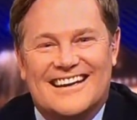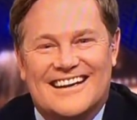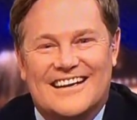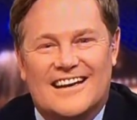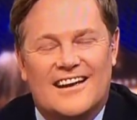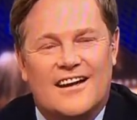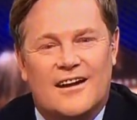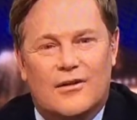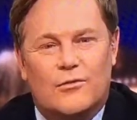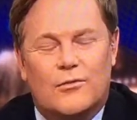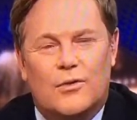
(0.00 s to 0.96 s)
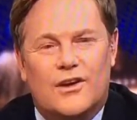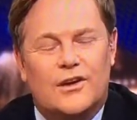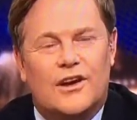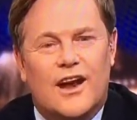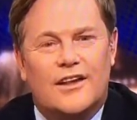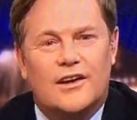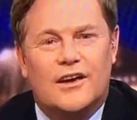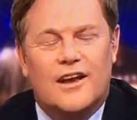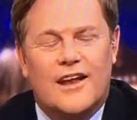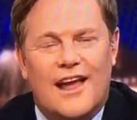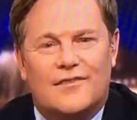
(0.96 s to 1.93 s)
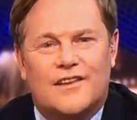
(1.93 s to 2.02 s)
Yeah. yeah. Well, you got, you're going to
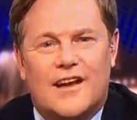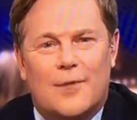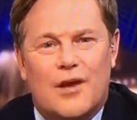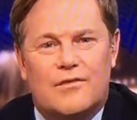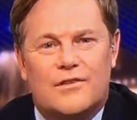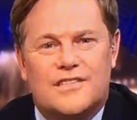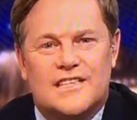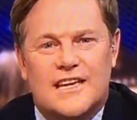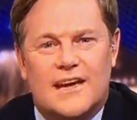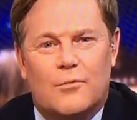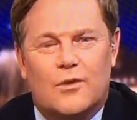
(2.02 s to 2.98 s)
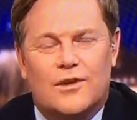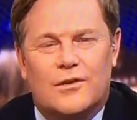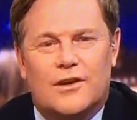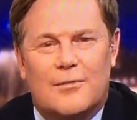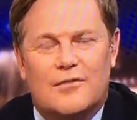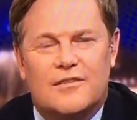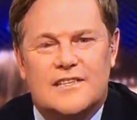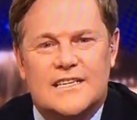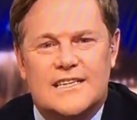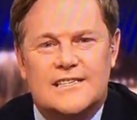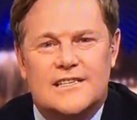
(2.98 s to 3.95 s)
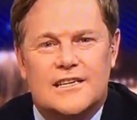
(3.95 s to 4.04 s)
have to come over and see it. Will you come and visit
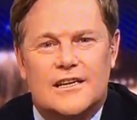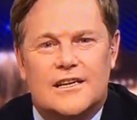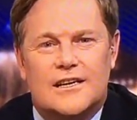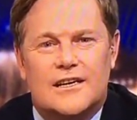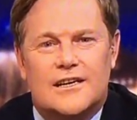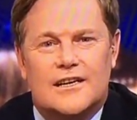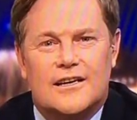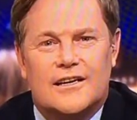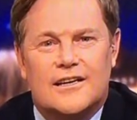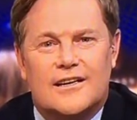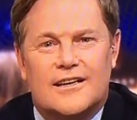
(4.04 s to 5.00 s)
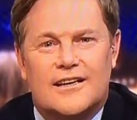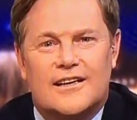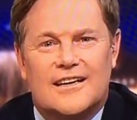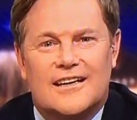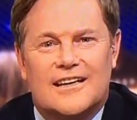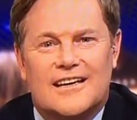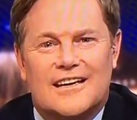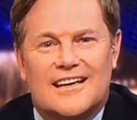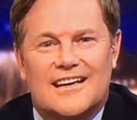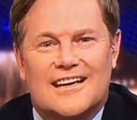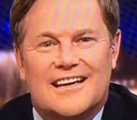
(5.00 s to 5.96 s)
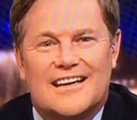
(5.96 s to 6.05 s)
us? Uh, I would
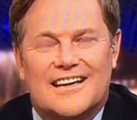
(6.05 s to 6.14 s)
love to.